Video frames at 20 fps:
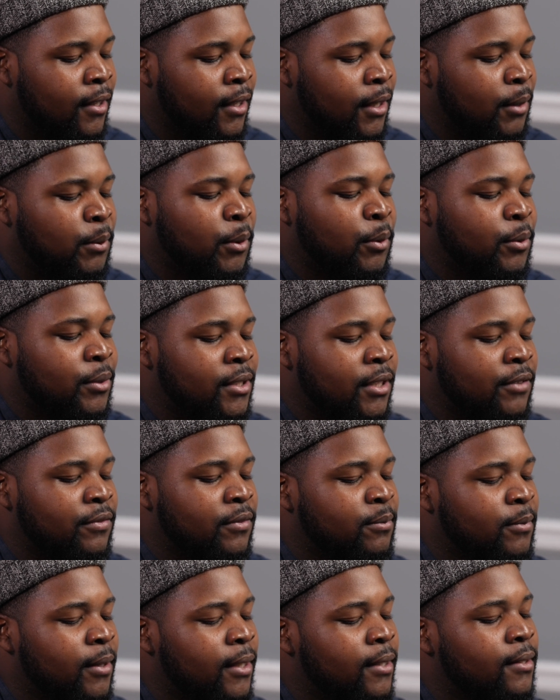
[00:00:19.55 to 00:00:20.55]
But what's
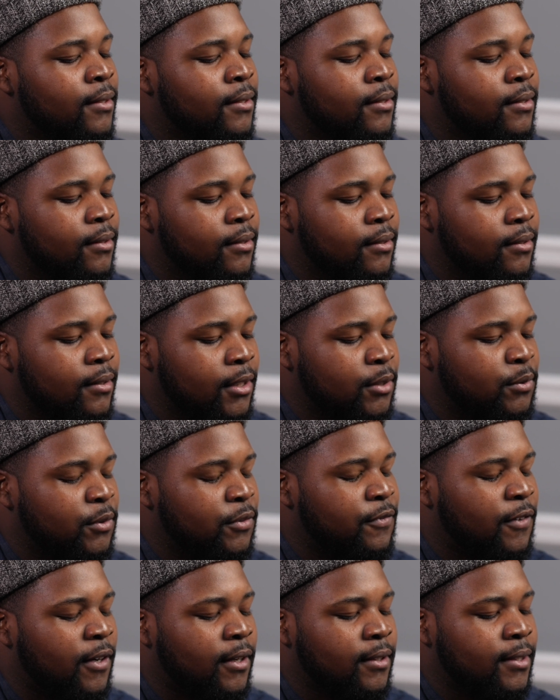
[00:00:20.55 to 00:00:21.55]
even better is we
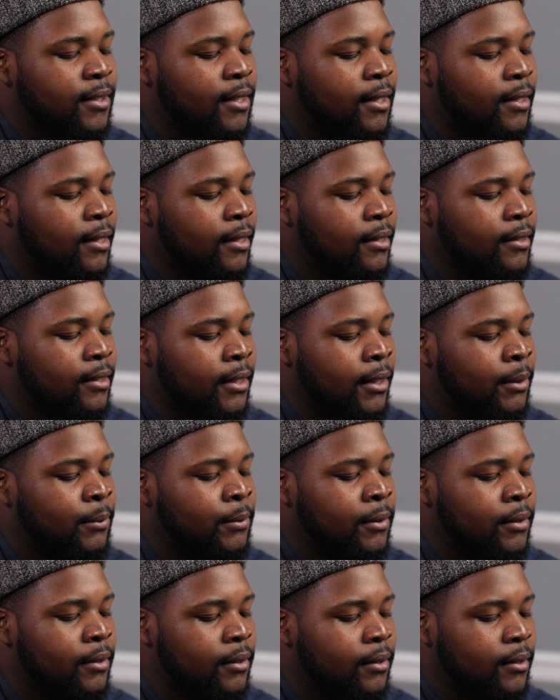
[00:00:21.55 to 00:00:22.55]
finally got our camera.